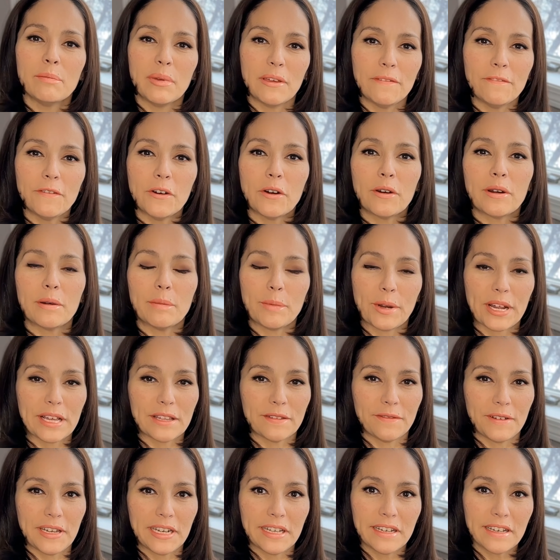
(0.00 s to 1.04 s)
before a
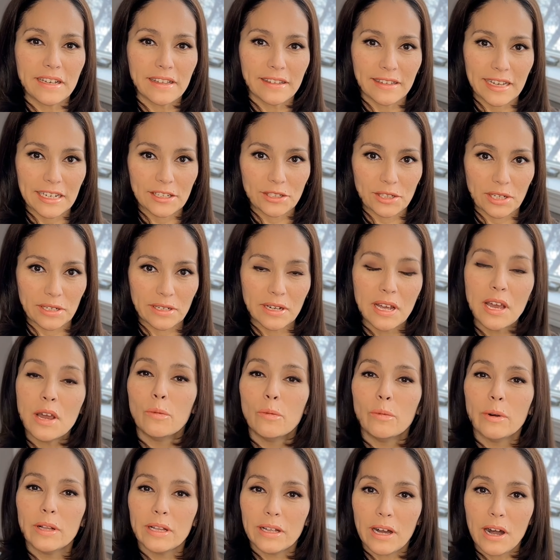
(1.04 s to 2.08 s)
breastfeeding session
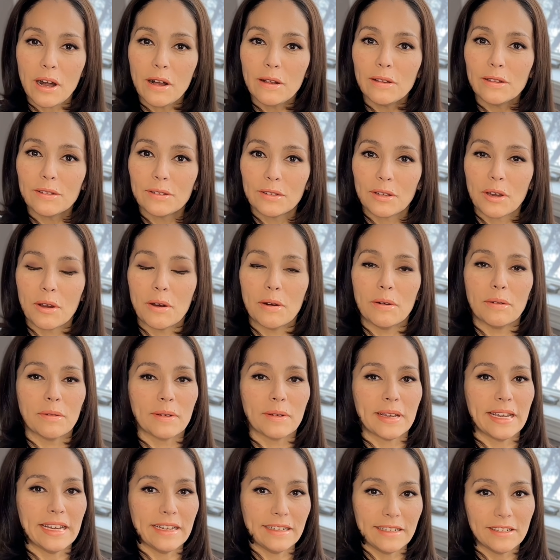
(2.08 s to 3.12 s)
will also
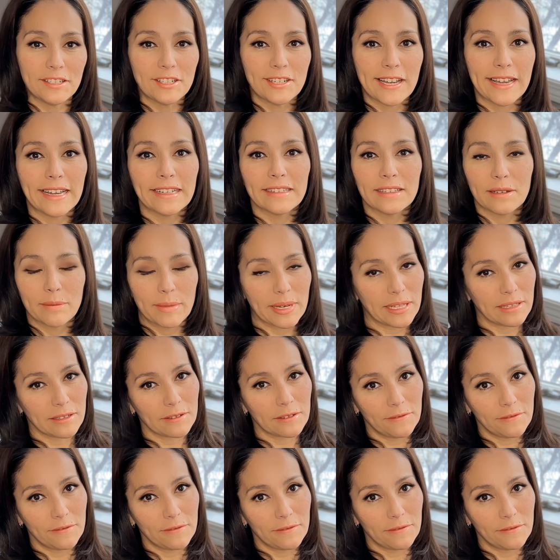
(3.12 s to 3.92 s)
initiate the milk